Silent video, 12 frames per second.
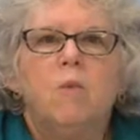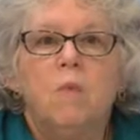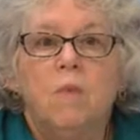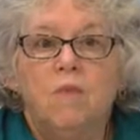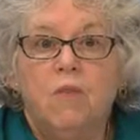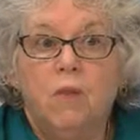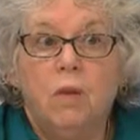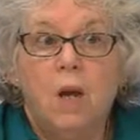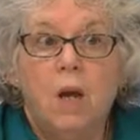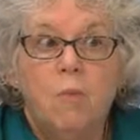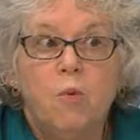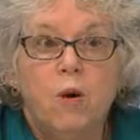room of the
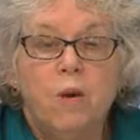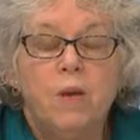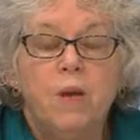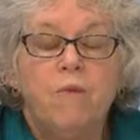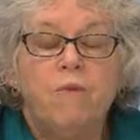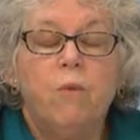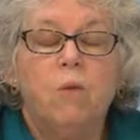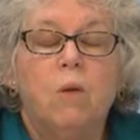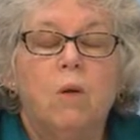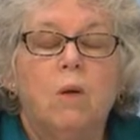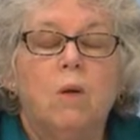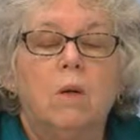library
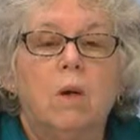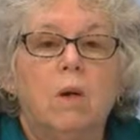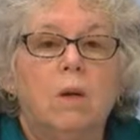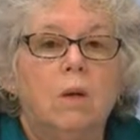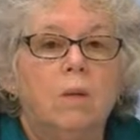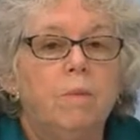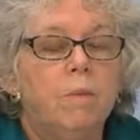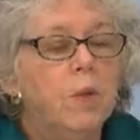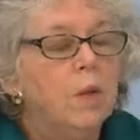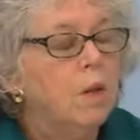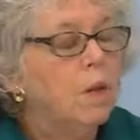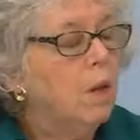for
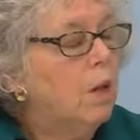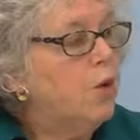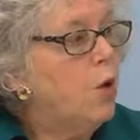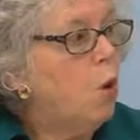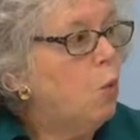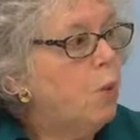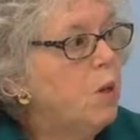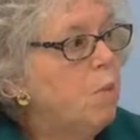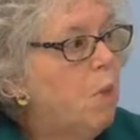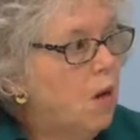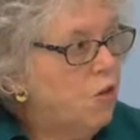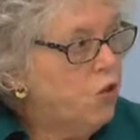an open
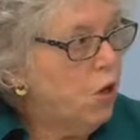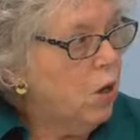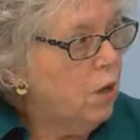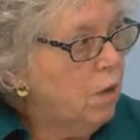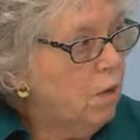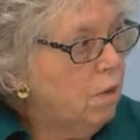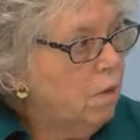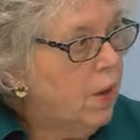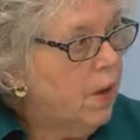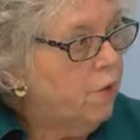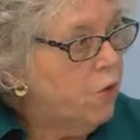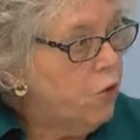mahjong
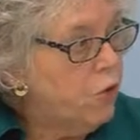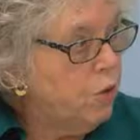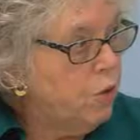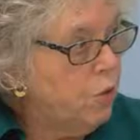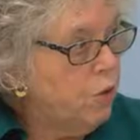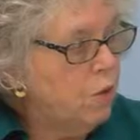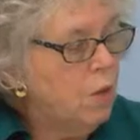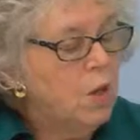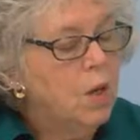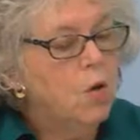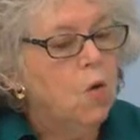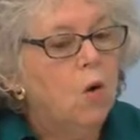afternoon,
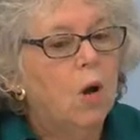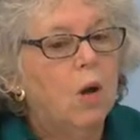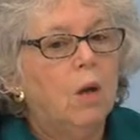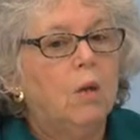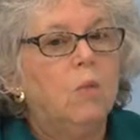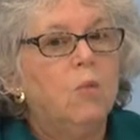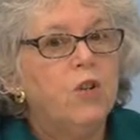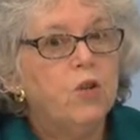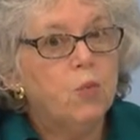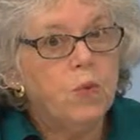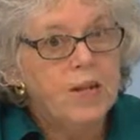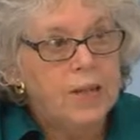
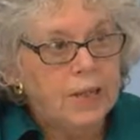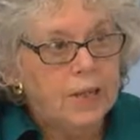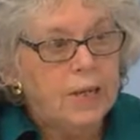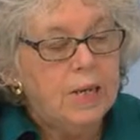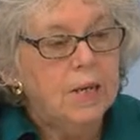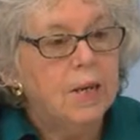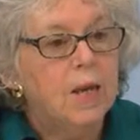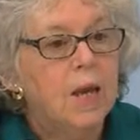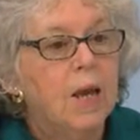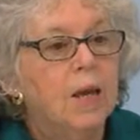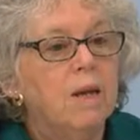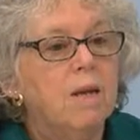which we did,
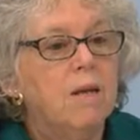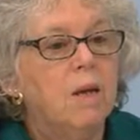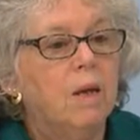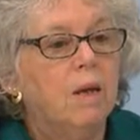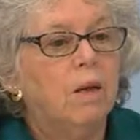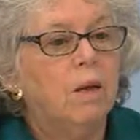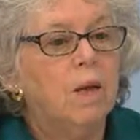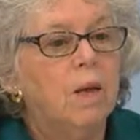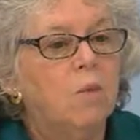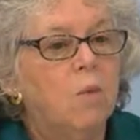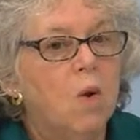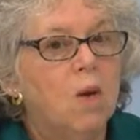and
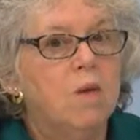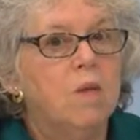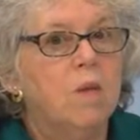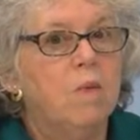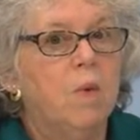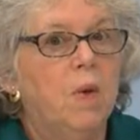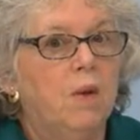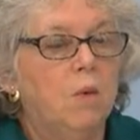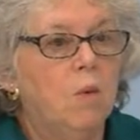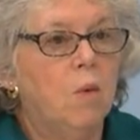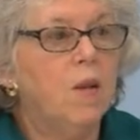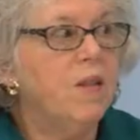it was
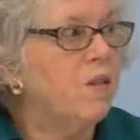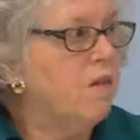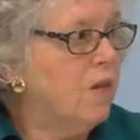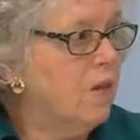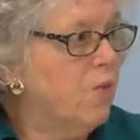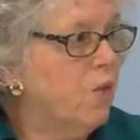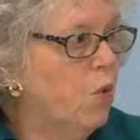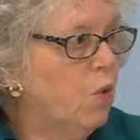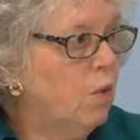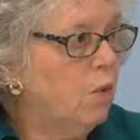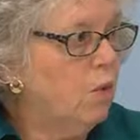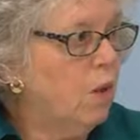quite
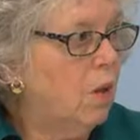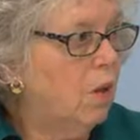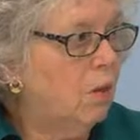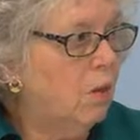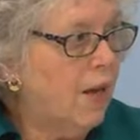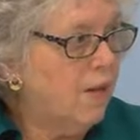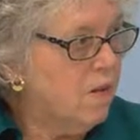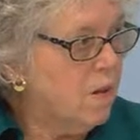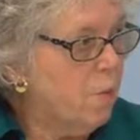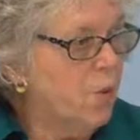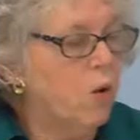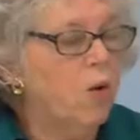successful last
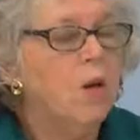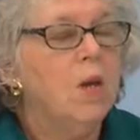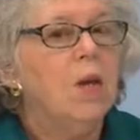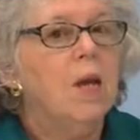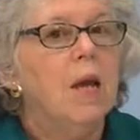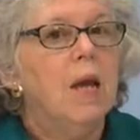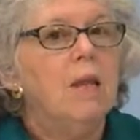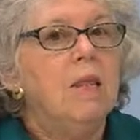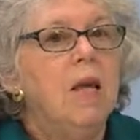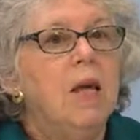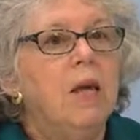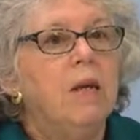summer.
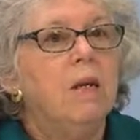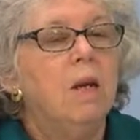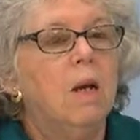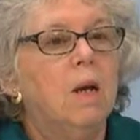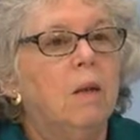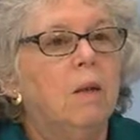And then